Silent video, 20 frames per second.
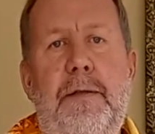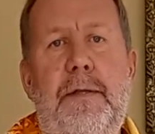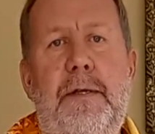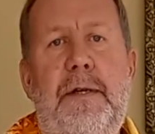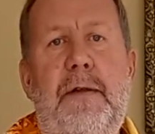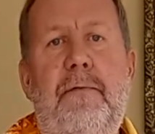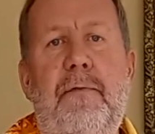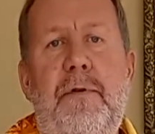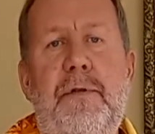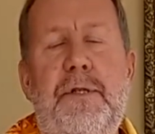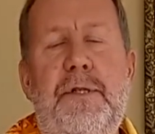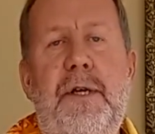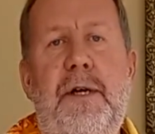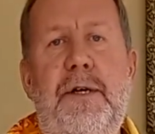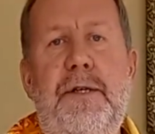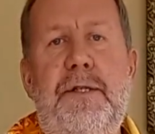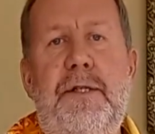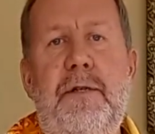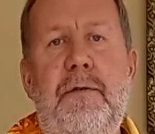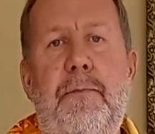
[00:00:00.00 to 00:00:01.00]
different
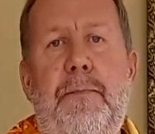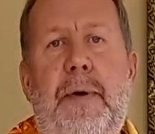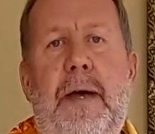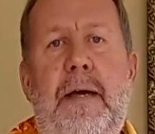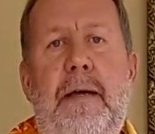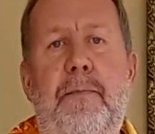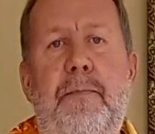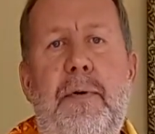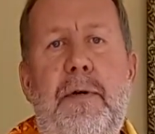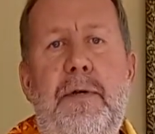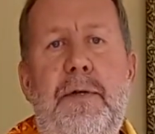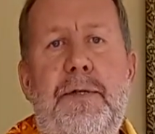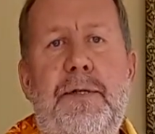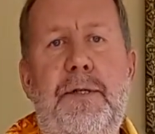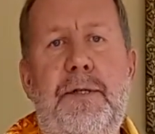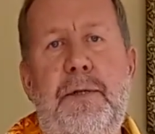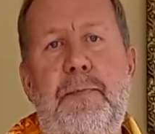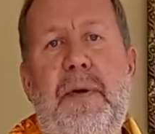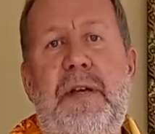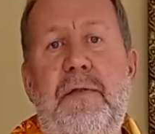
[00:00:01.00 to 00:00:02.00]
sizes of papers
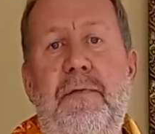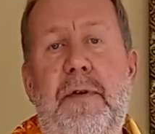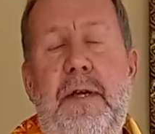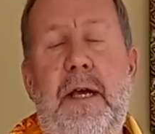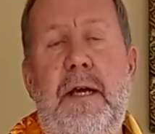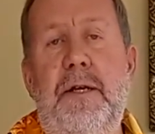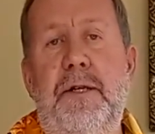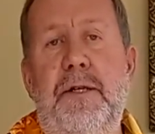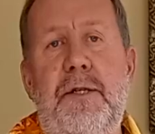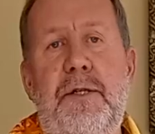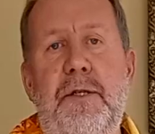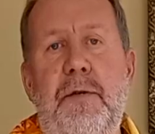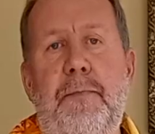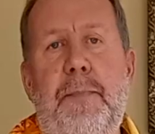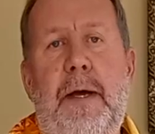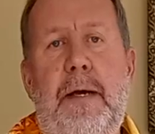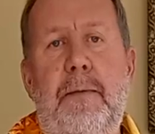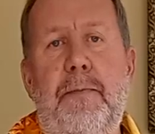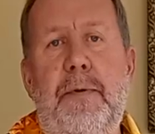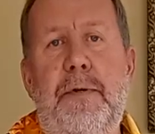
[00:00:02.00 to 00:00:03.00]
and specifications of
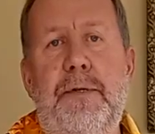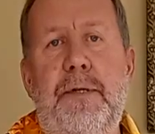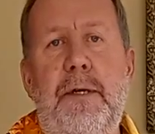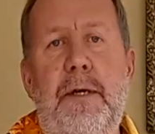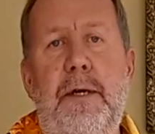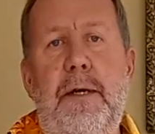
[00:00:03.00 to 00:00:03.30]
papers,